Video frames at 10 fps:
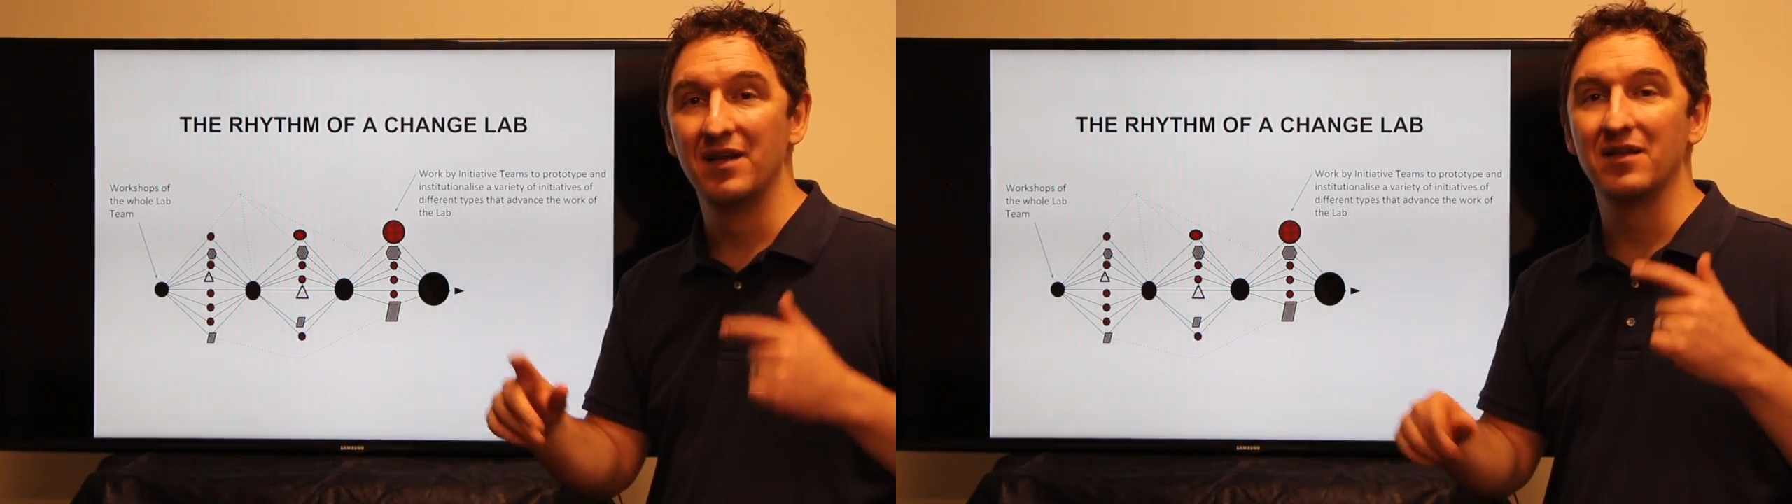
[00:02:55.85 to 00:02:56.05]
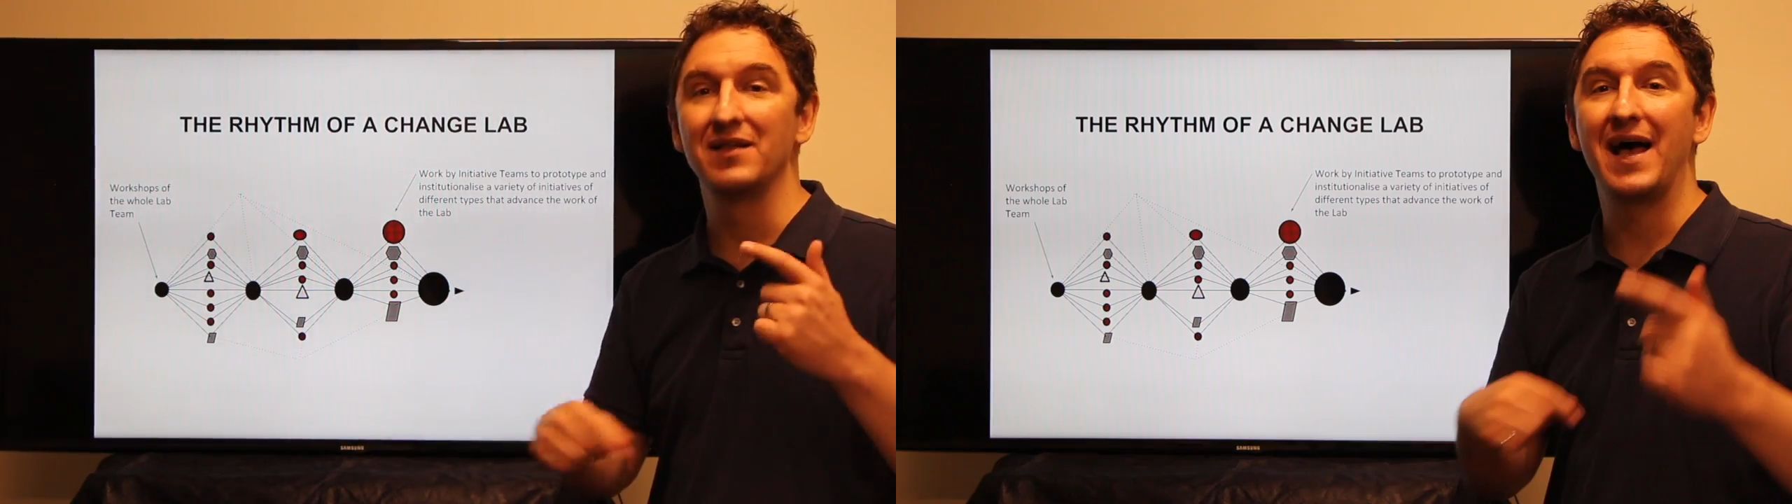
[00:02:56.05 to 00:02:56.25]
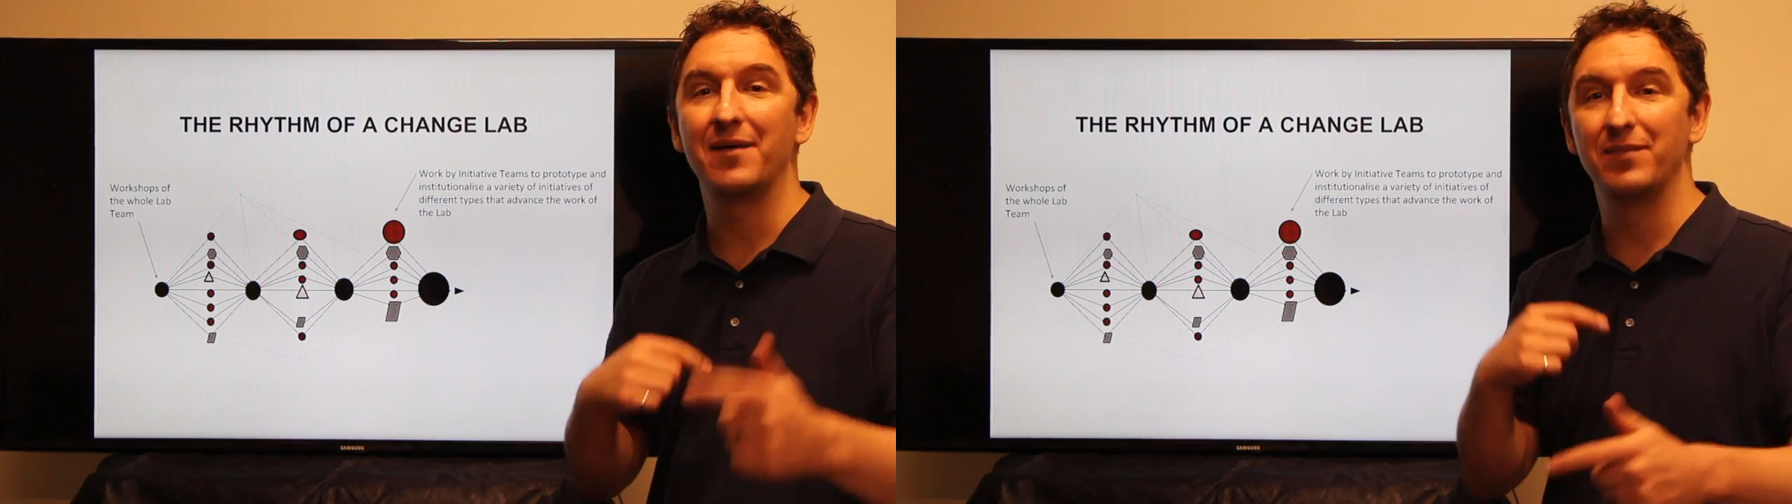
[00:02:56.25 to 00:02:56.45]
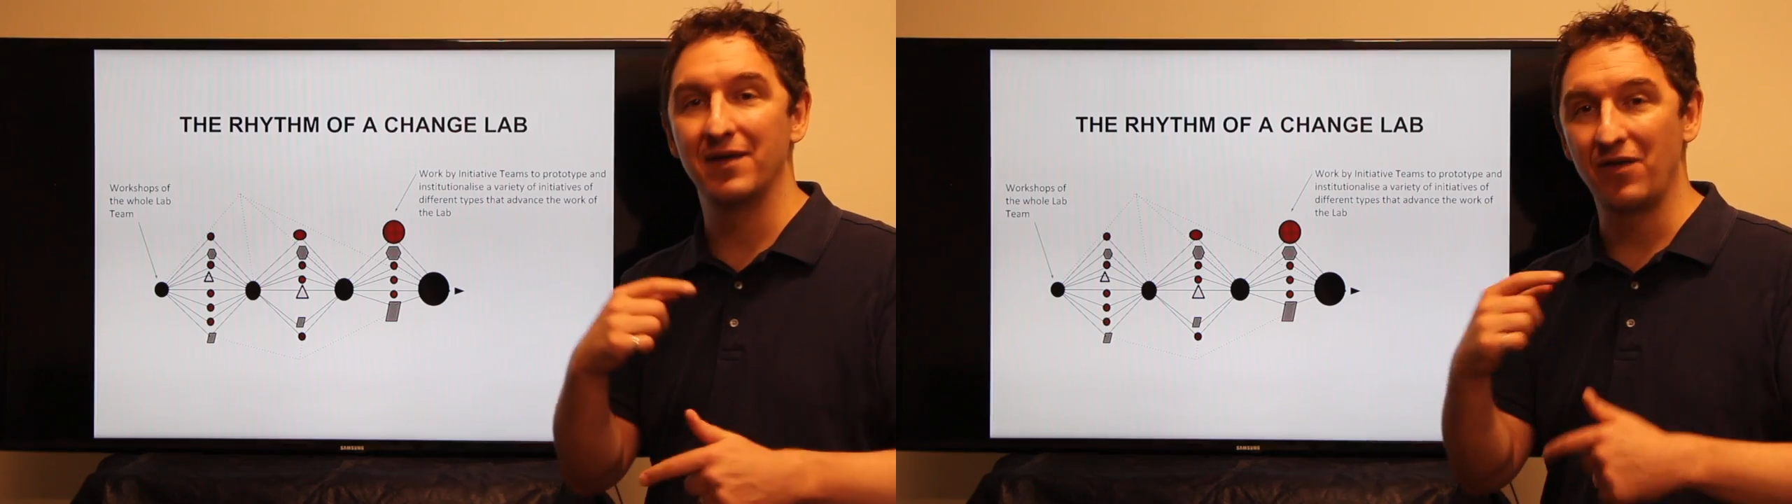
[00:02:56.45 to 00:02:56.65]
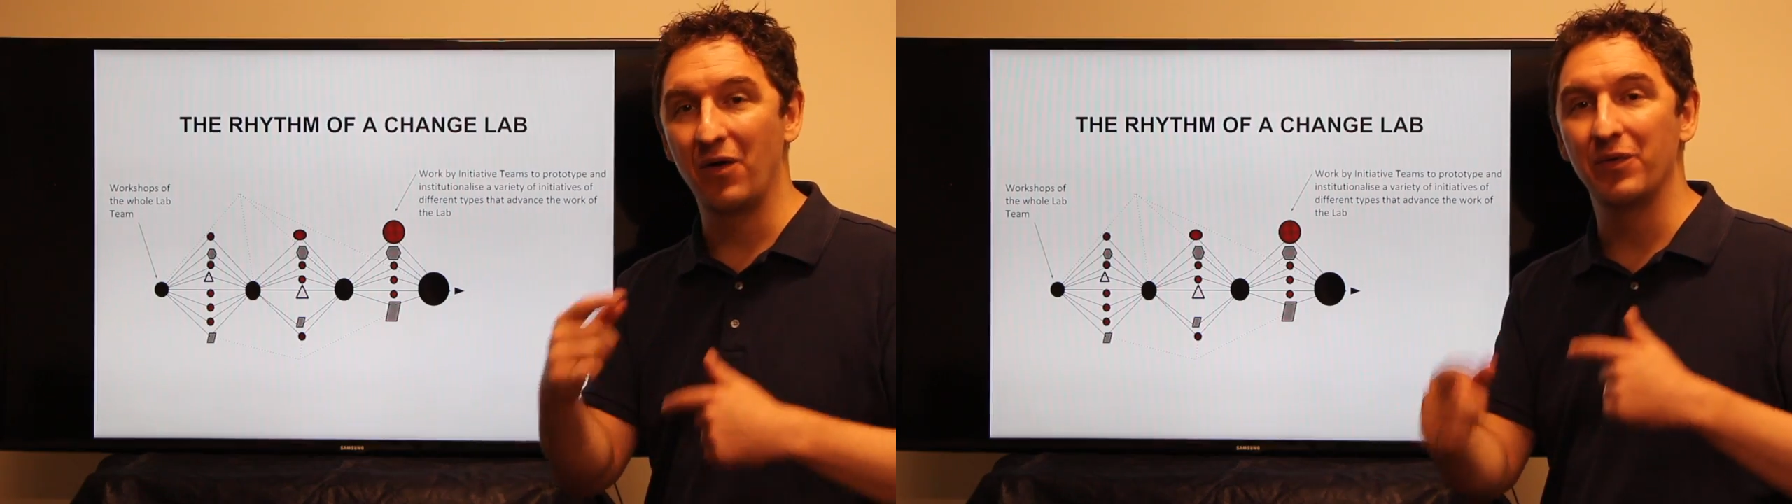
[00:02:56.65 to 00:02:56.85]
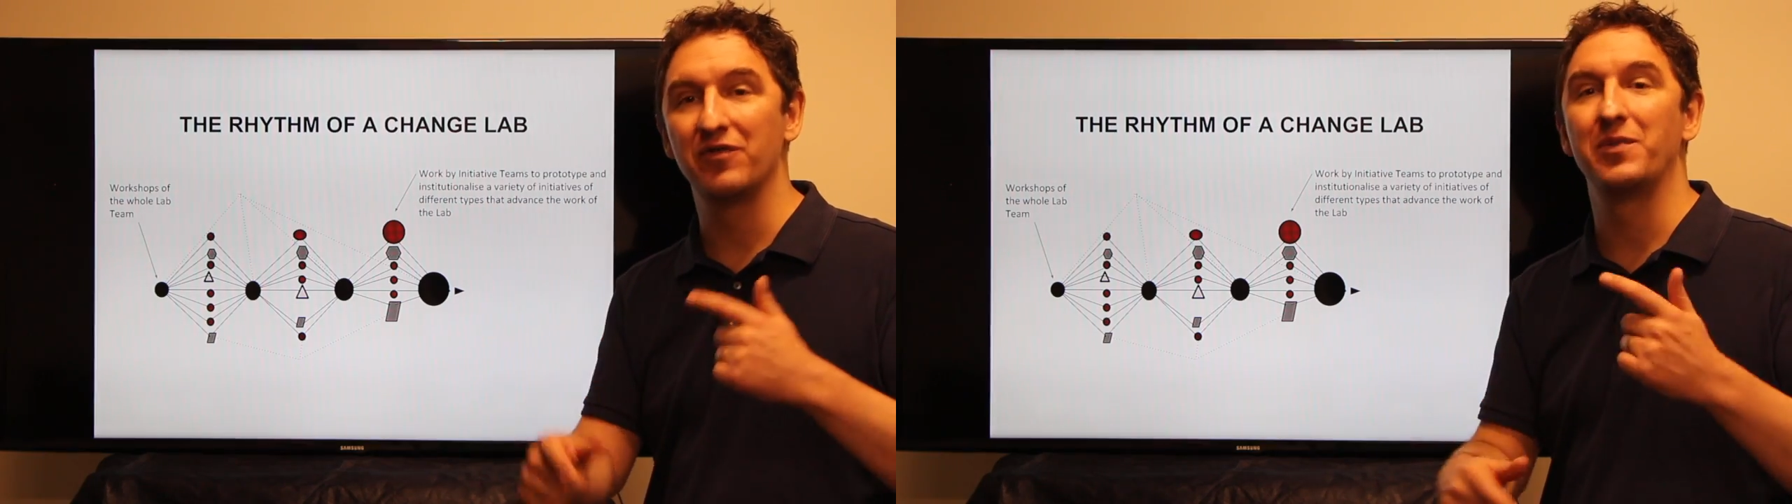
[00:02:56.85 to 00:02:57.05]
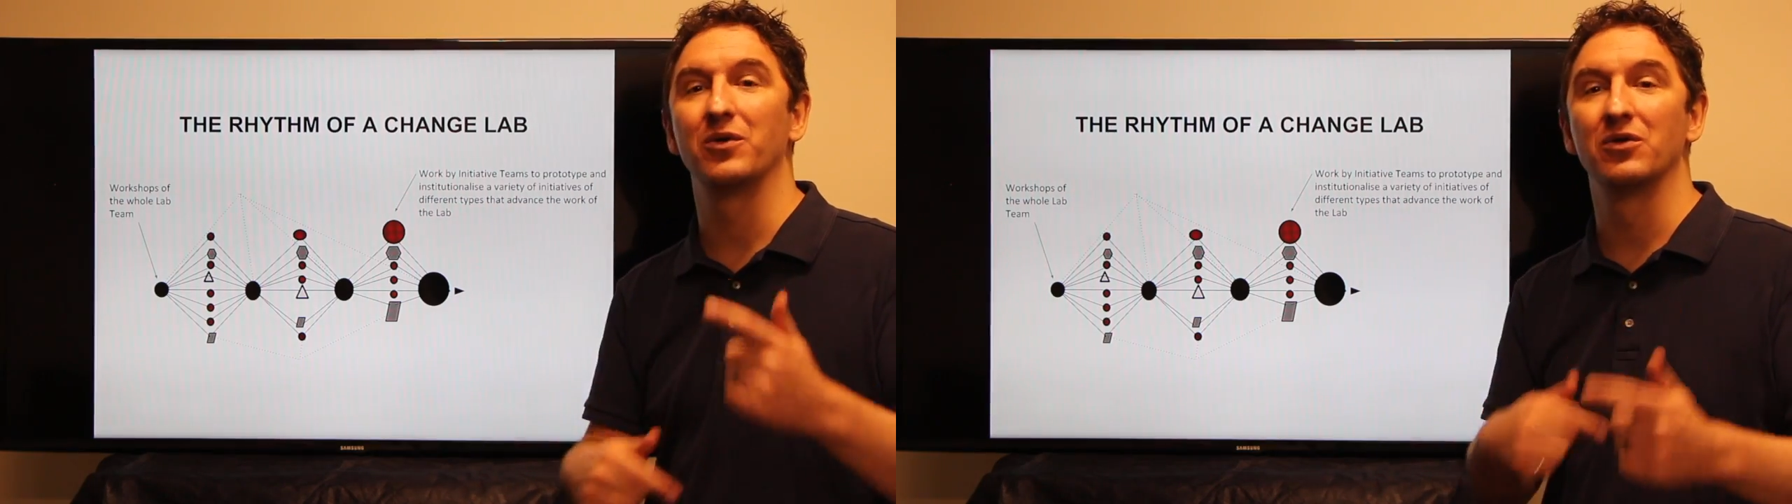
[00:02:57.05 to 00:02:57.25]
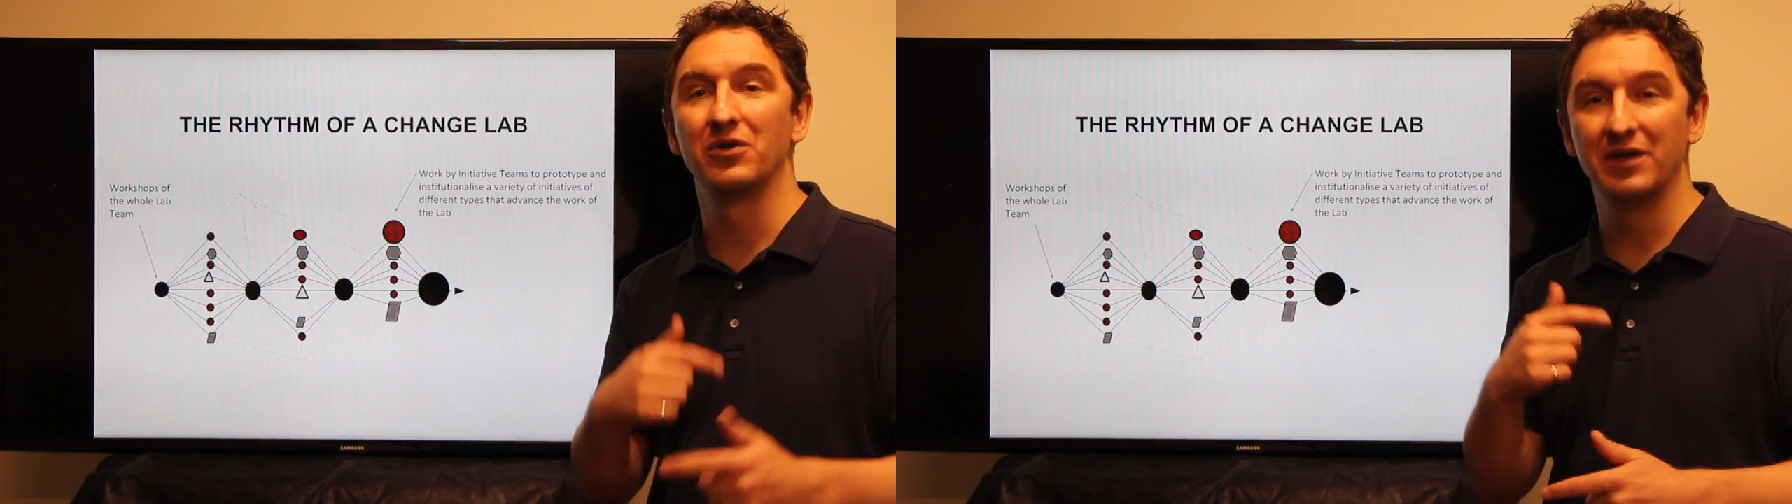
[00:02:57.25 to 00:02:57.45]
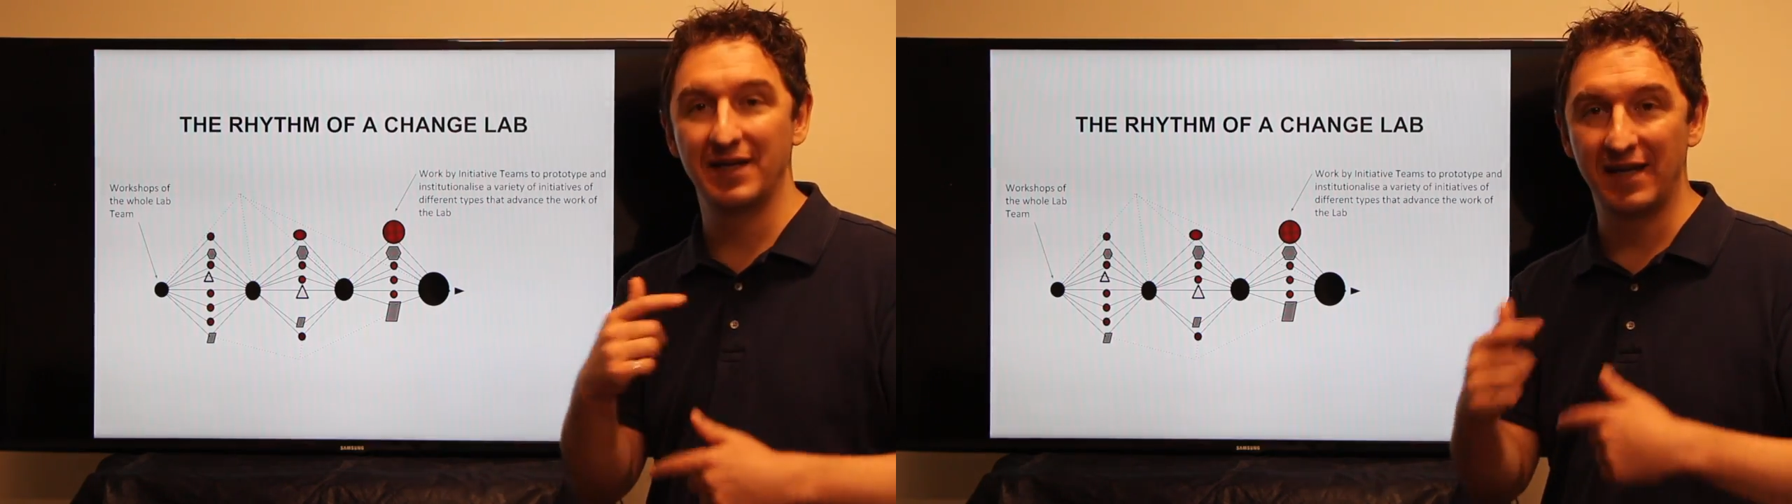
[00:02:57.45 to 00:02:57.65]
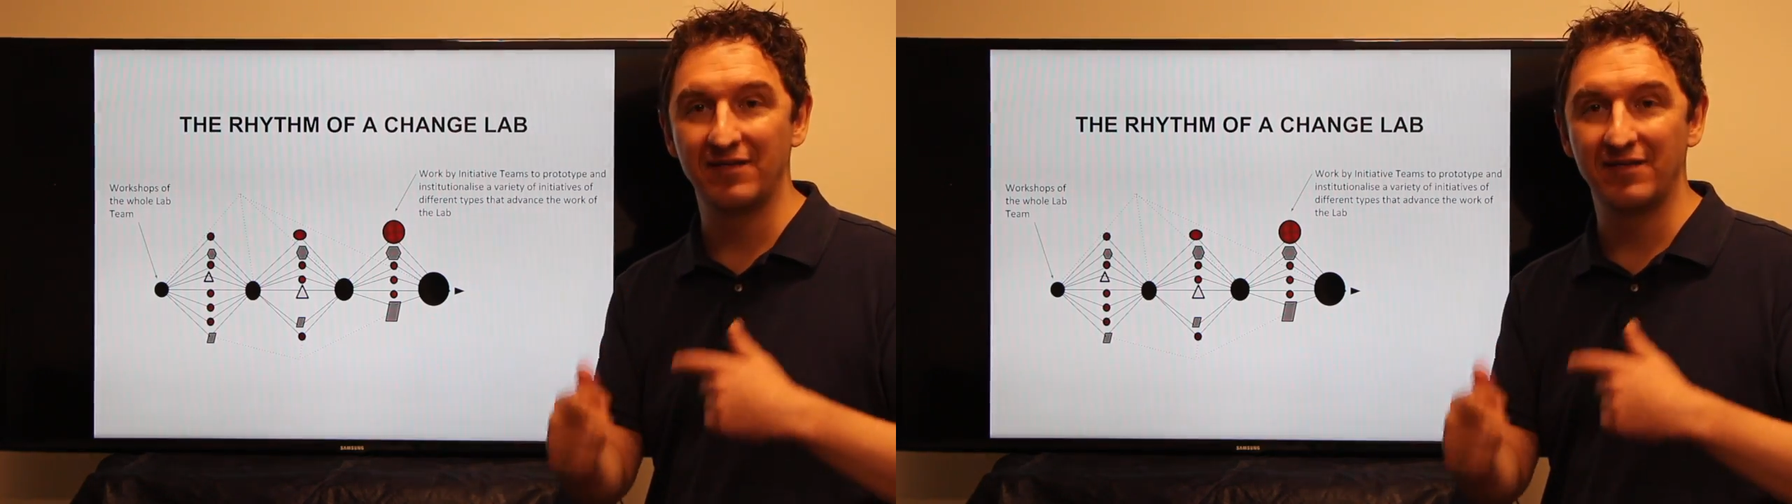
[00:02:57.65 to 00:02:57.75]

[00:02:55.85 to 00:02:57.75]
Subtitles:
The lab is always about learning